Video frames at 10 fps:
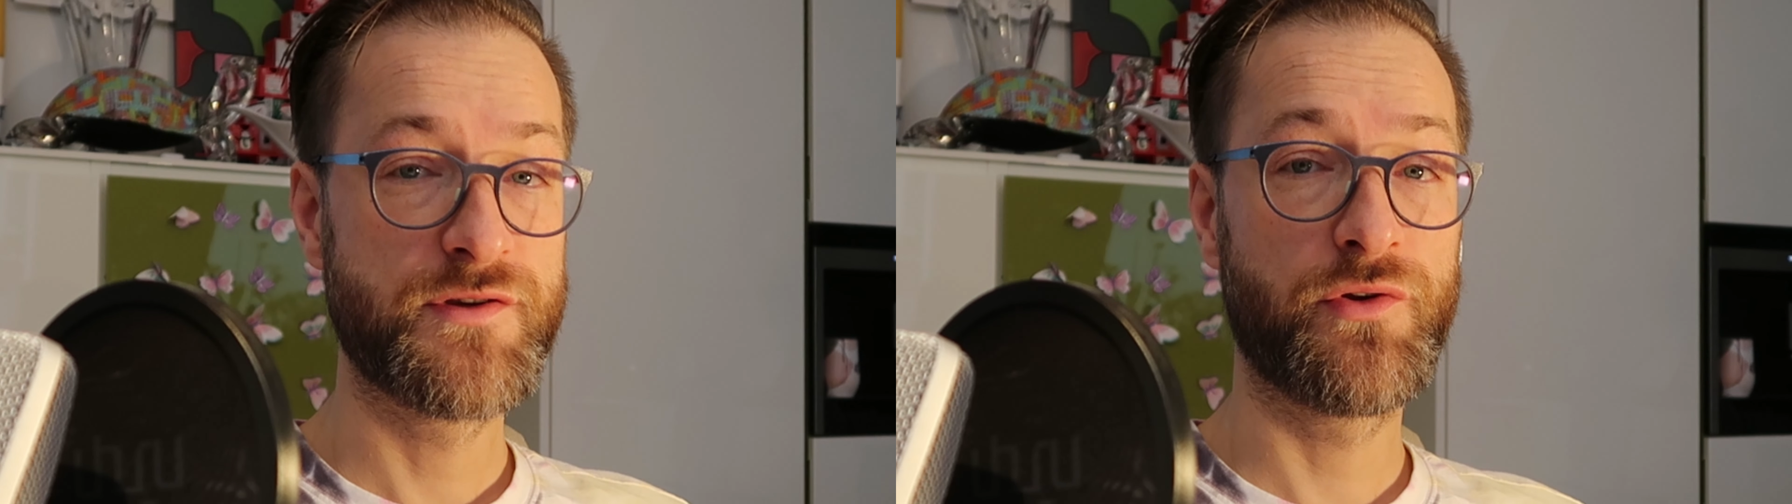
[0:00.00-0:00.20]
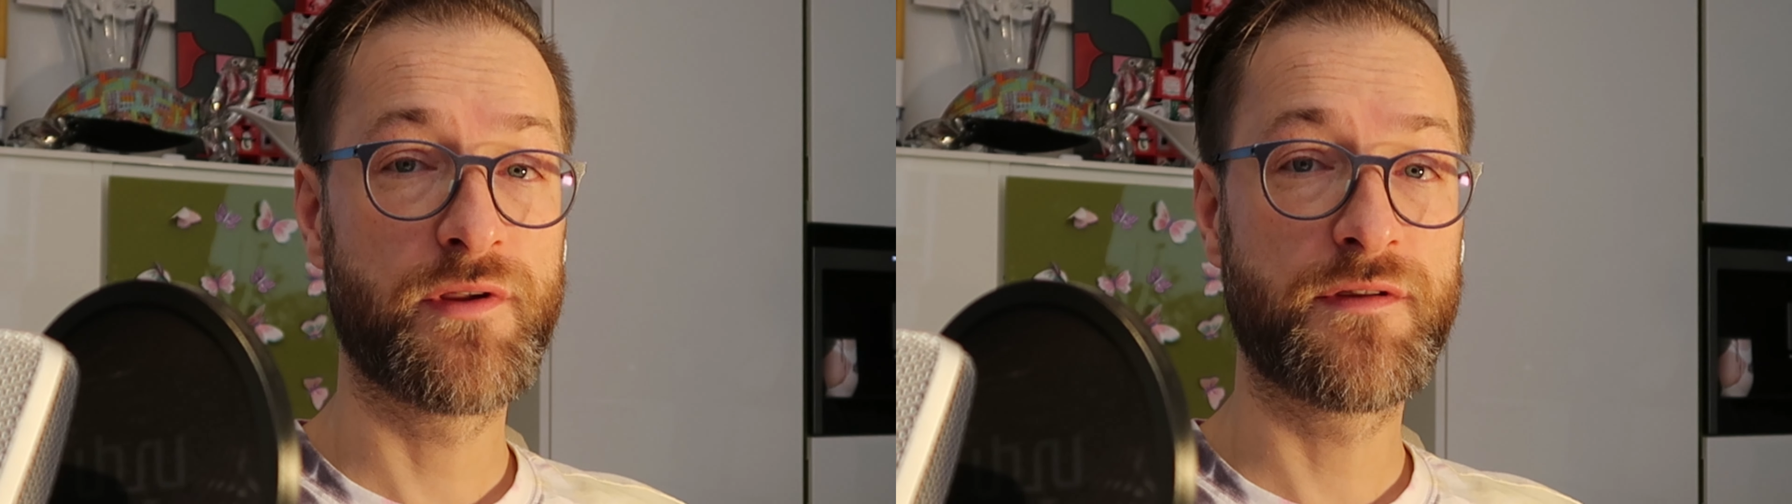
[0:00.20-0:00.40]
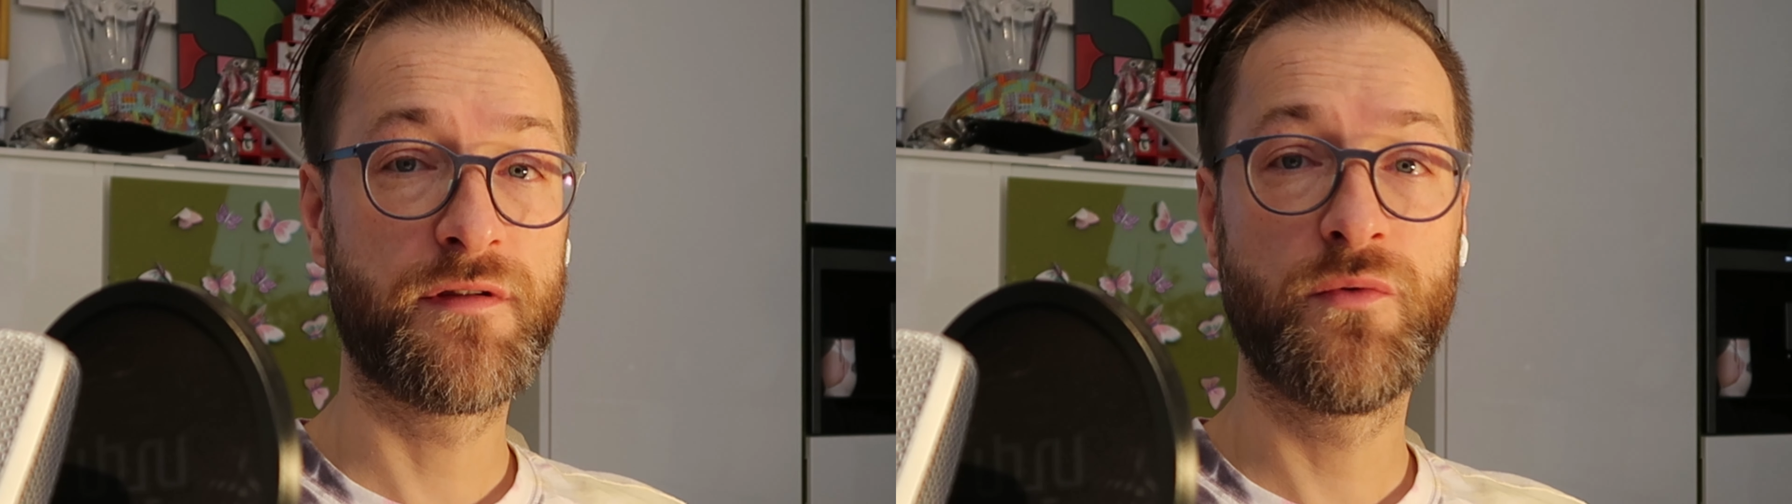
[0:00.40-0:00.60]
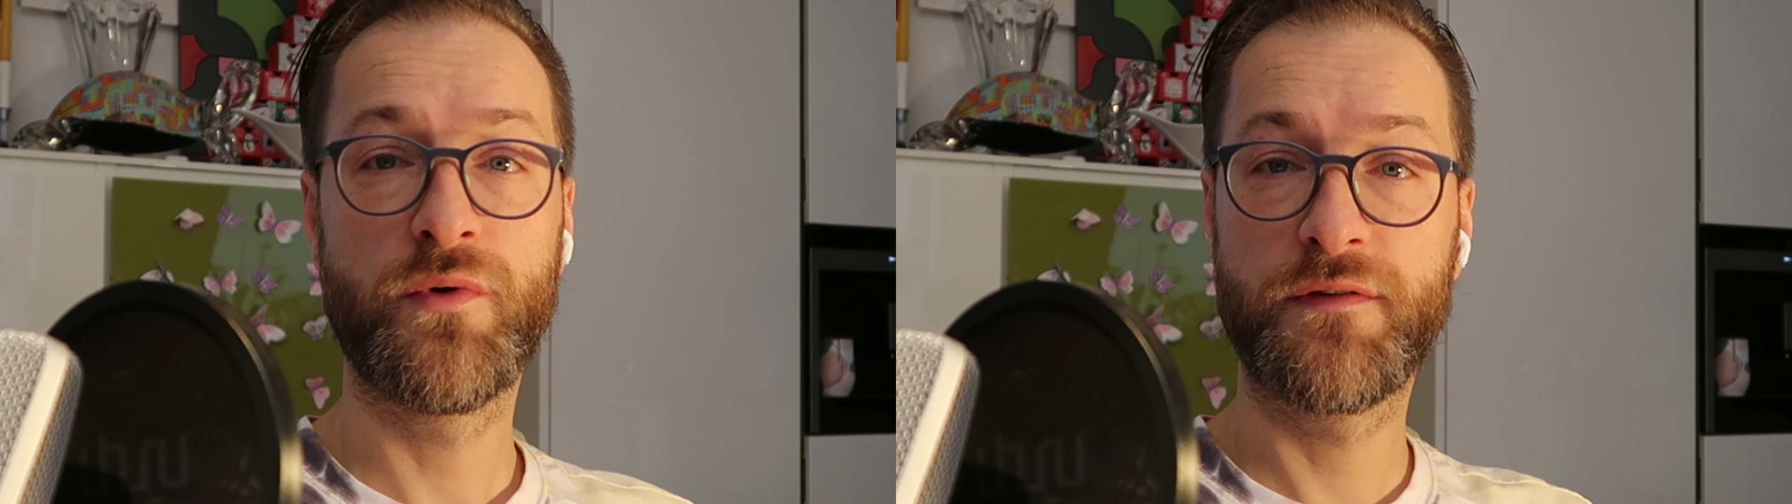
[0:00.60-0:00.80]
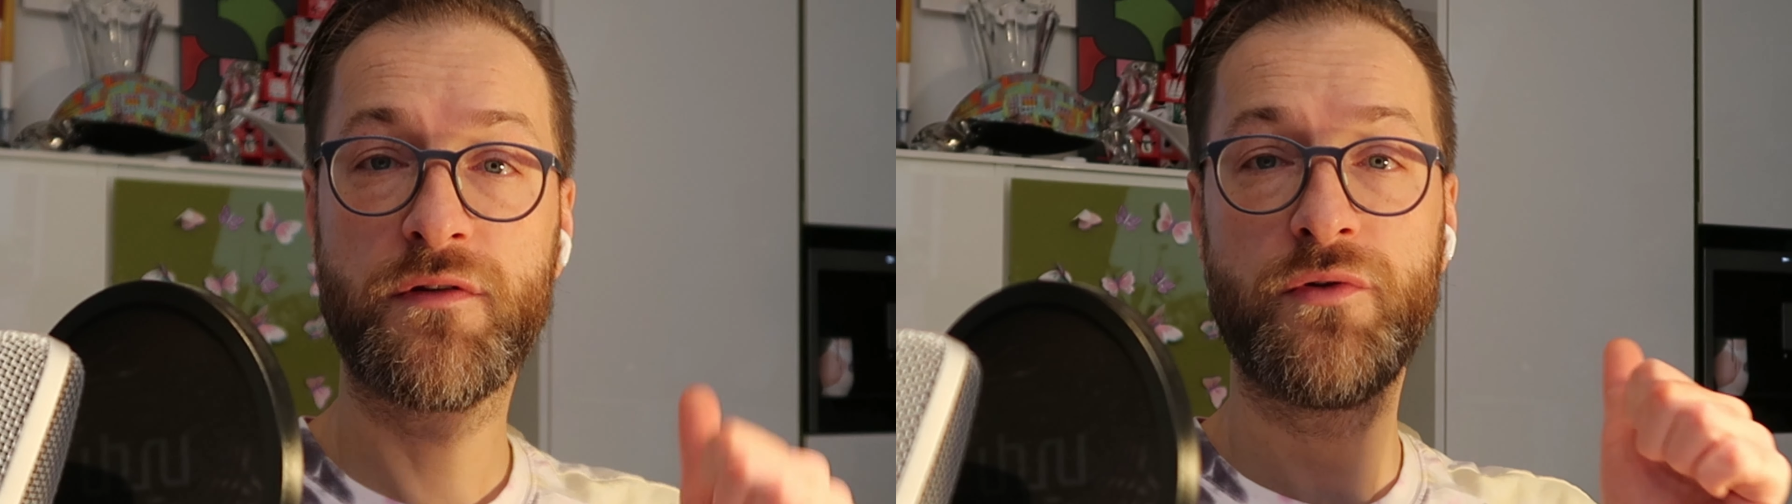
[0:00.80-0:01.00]
can see what's
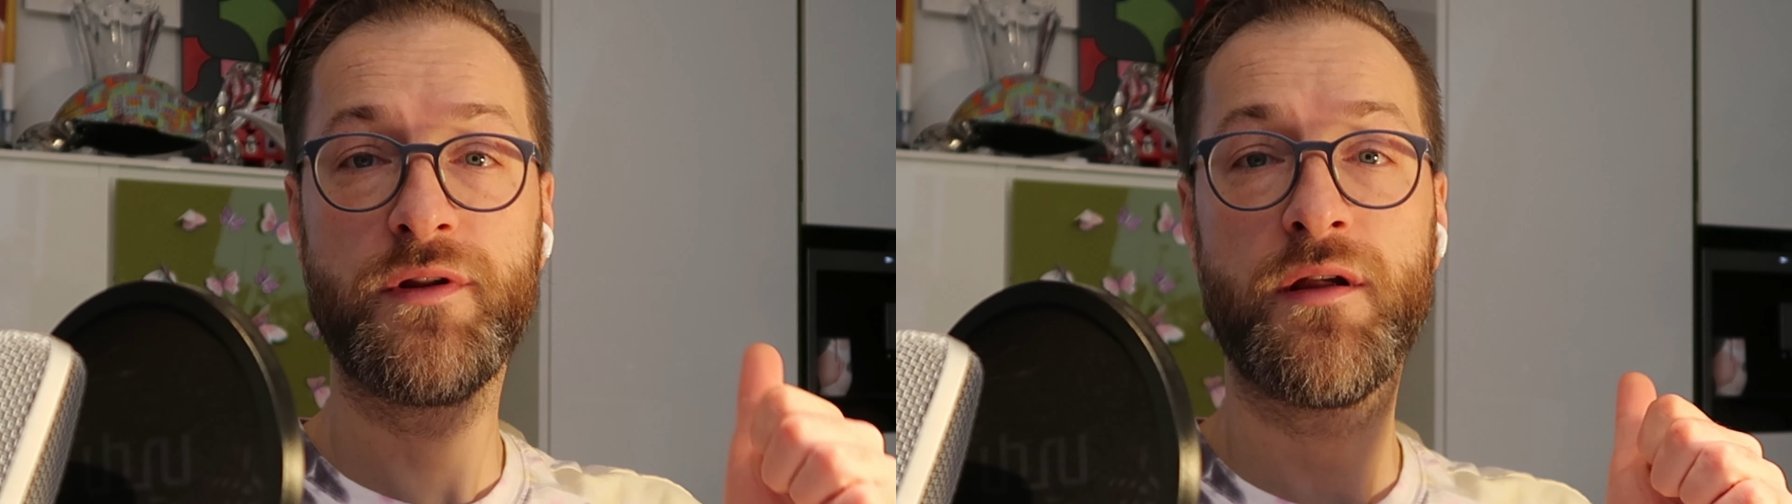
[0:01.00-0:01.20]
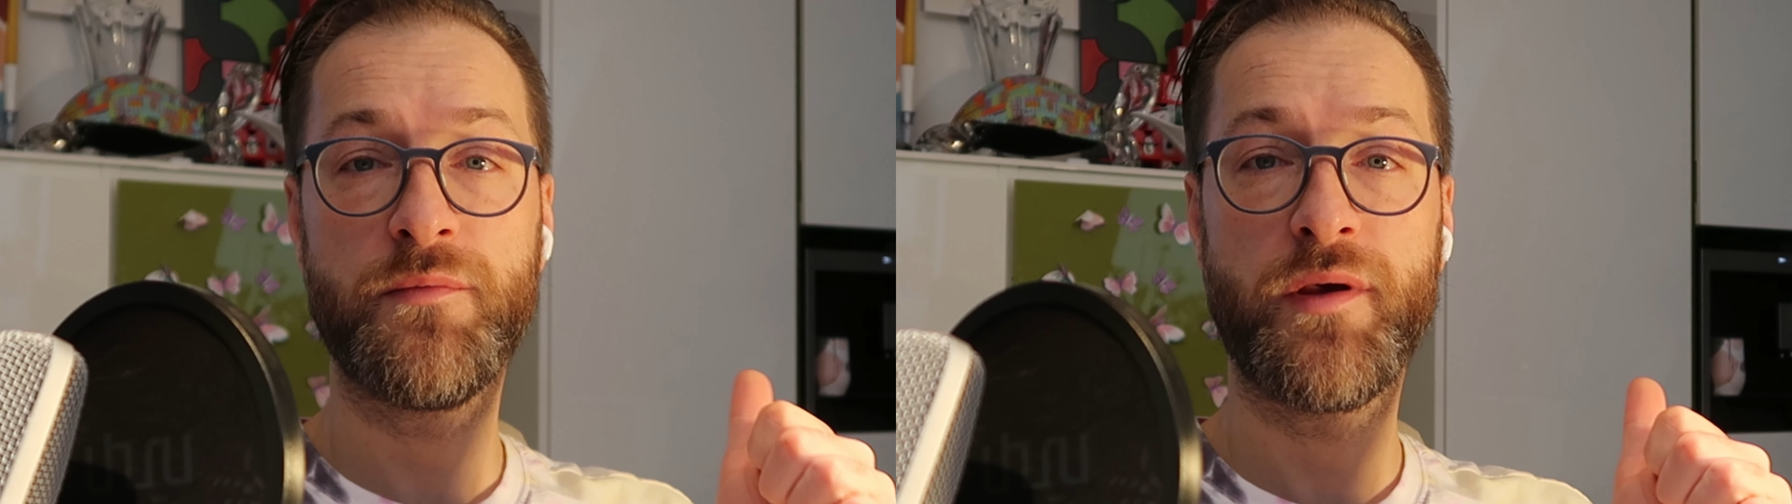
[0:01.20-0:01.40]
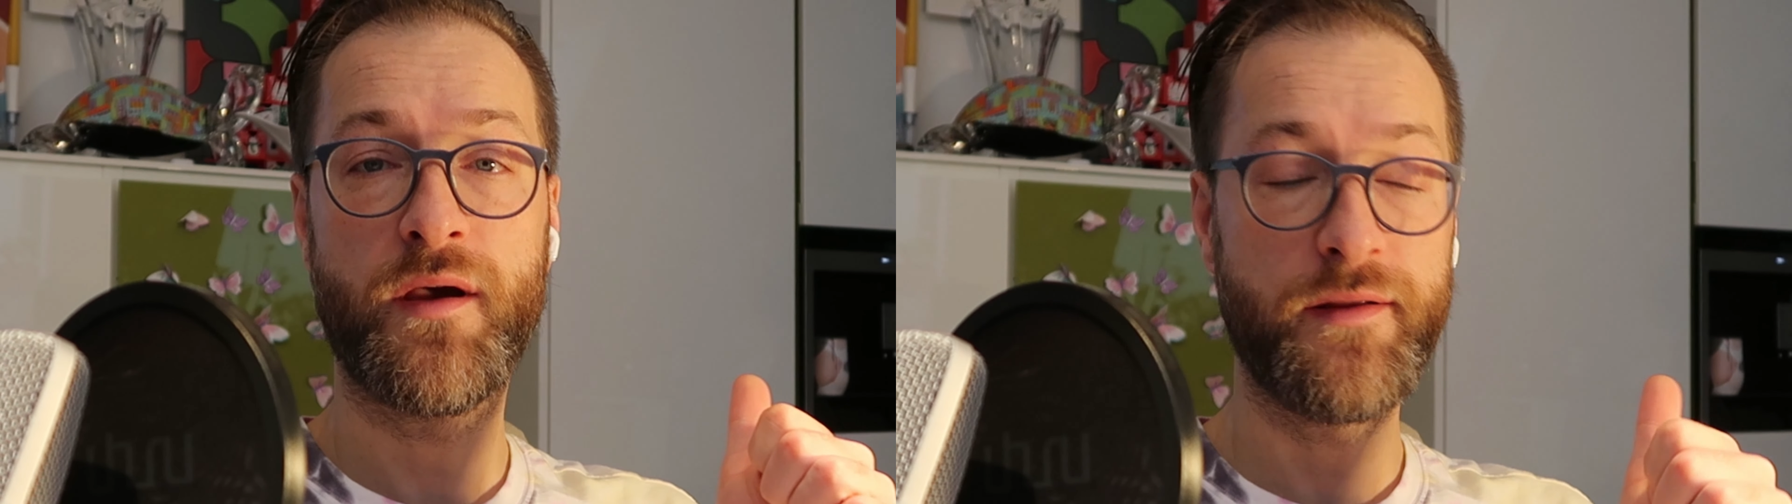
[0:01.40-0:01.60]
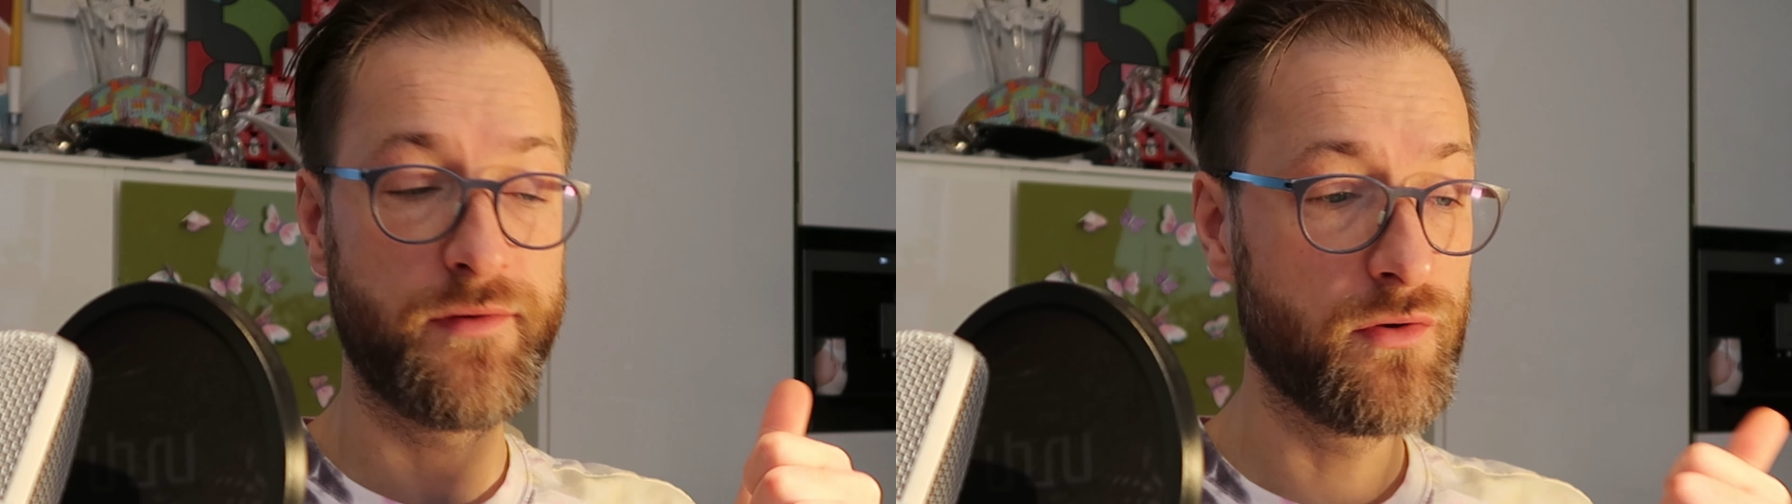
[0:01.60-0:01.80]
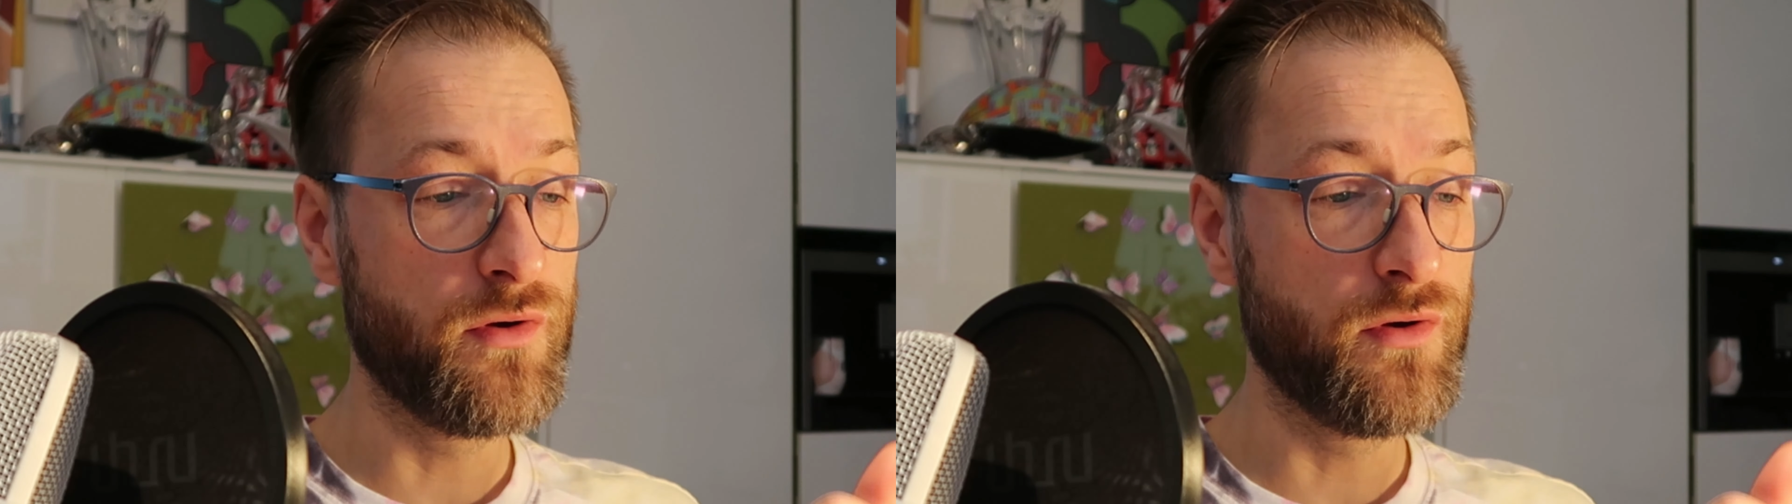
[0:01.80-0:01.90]
going on behind you,